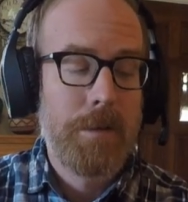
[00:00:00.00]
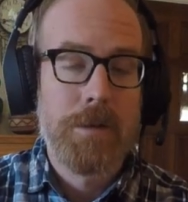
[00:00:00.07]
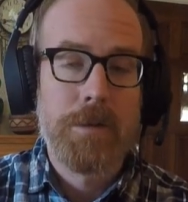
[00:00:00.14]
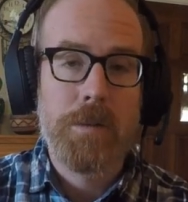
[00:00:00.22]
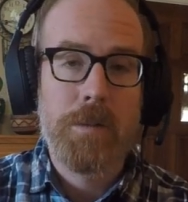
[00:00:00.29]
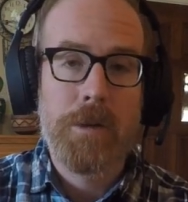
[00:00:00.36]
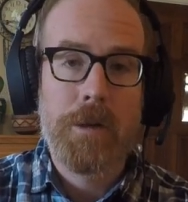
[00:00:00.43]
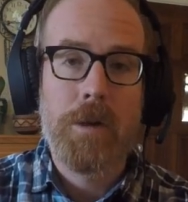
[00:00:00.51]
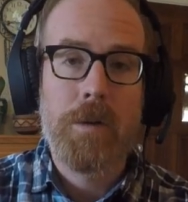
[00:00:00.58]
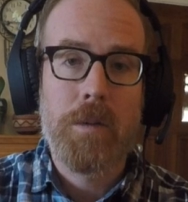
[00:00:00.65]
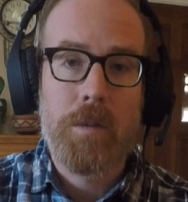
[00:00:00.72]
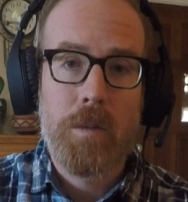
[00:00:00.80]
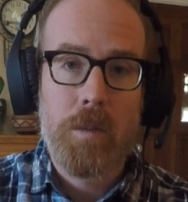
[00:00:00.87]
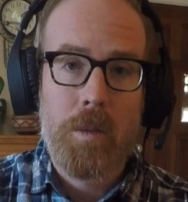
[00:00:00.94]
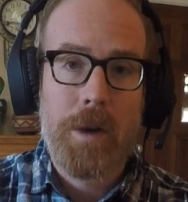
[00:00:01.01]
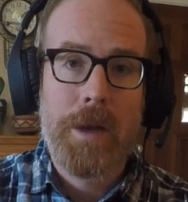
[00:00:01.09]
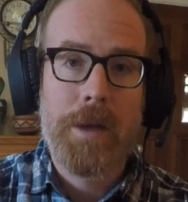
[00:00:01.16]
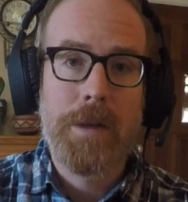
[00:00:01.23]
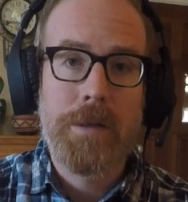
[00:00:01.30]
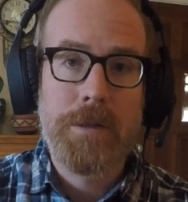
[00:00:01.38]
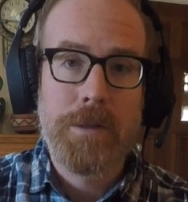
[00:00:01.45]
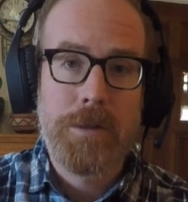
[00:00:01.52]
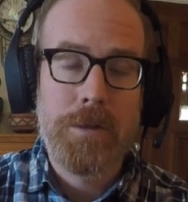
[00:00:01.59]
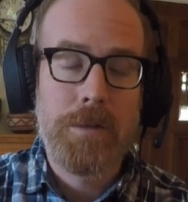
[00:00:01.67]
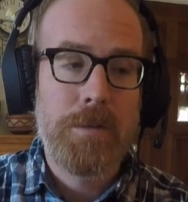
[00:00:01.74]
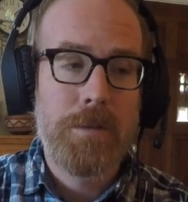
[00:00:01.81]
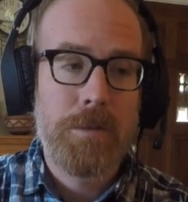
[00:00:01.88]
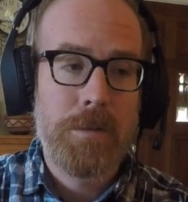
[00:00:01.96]
So we'd go one,
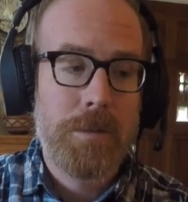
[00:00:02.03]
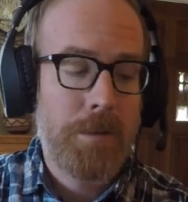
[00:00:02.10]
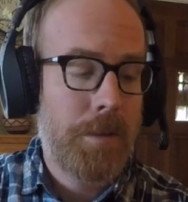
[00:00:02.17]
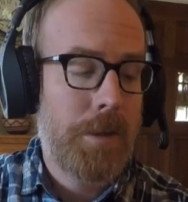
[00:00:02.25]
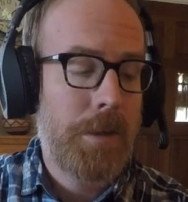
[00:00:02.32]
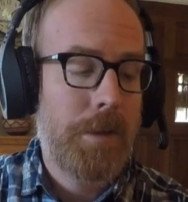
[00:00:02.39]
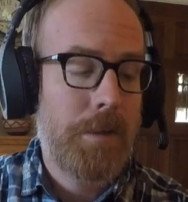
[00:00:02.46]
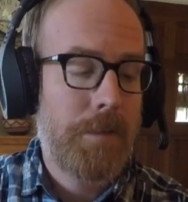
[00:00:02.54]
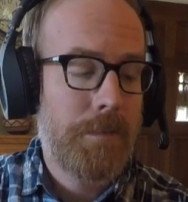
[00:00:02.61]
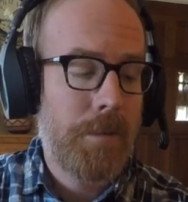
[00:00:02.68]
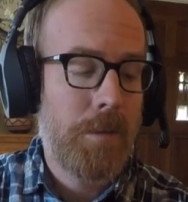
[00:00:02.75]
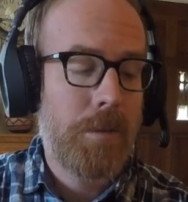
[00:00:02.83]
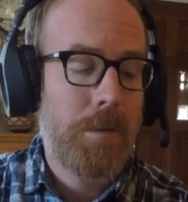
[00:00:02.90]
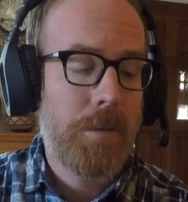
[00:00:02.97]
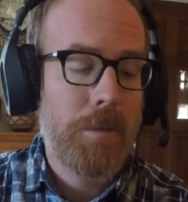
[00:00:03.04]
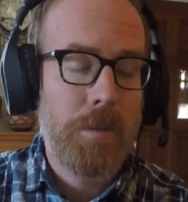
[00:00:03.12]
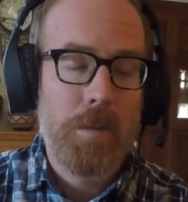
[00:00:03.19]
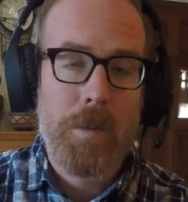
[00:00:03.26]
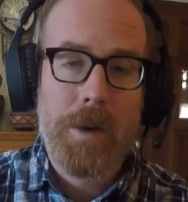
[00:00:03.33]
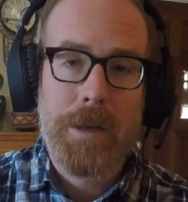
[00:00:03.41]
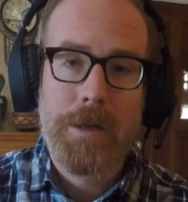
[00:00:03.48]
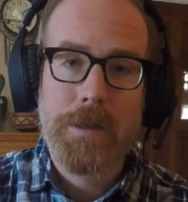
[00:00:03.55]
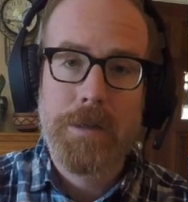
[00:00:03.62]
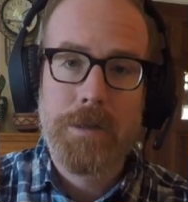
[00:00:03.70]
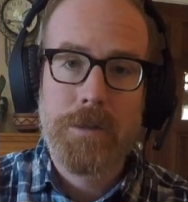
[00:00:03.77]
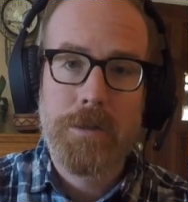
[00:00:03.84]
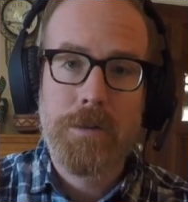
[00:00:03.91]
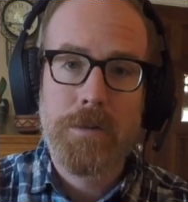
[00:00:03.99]
two, three, four, one,
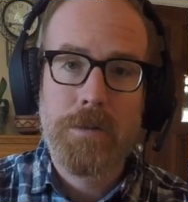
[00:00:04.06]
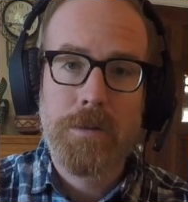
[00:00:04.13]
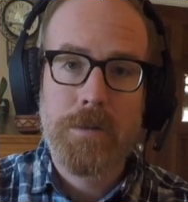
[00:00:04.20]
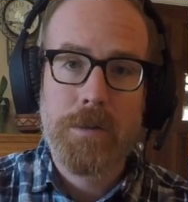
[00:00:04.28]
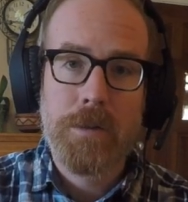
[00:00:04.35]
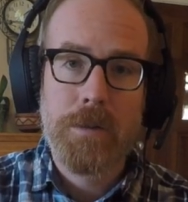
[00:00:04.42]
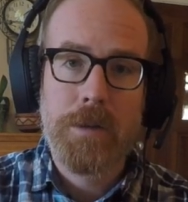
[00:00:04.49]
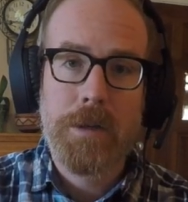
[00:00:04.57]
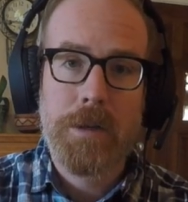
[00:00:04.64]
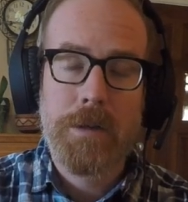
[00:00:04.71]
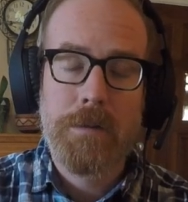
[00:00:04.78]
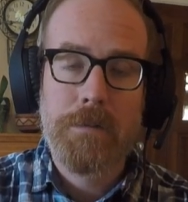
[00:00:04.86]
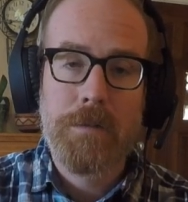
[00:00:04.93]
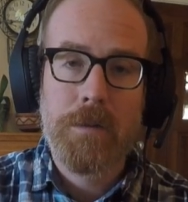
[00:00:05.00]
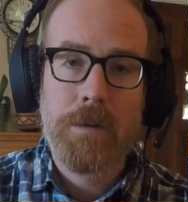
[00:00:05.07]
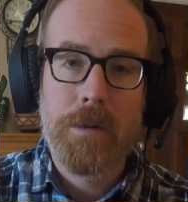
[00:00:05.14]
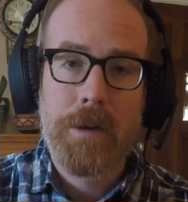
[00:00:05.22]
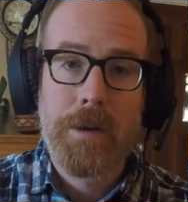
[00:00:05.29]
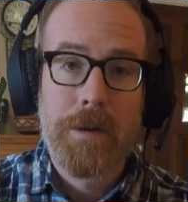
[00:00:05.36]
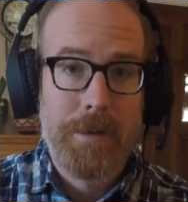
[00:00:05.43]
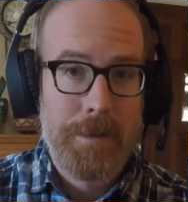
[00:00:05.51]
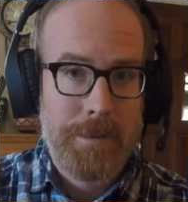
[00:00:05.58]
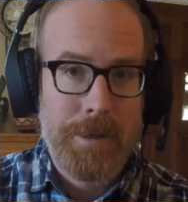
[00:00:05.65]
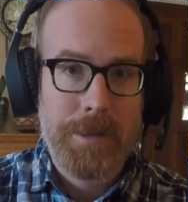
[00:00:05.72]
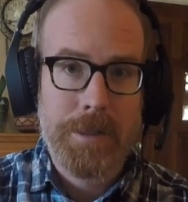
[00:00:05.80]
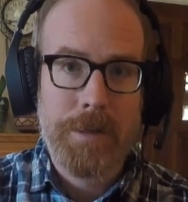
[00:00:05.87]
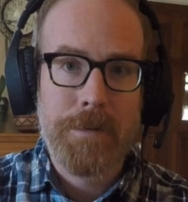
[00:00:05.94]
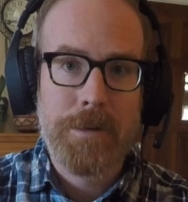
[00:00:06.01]
two, three, four.
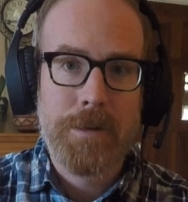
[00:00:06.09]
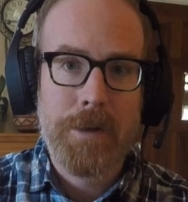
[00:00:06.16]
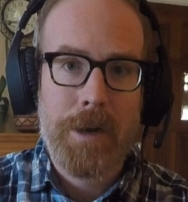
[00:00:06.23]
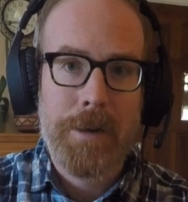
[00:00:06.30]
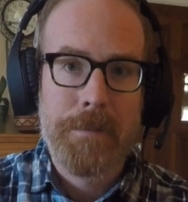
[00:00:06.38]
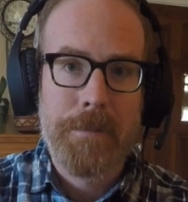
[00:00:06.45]
Let's give it a try.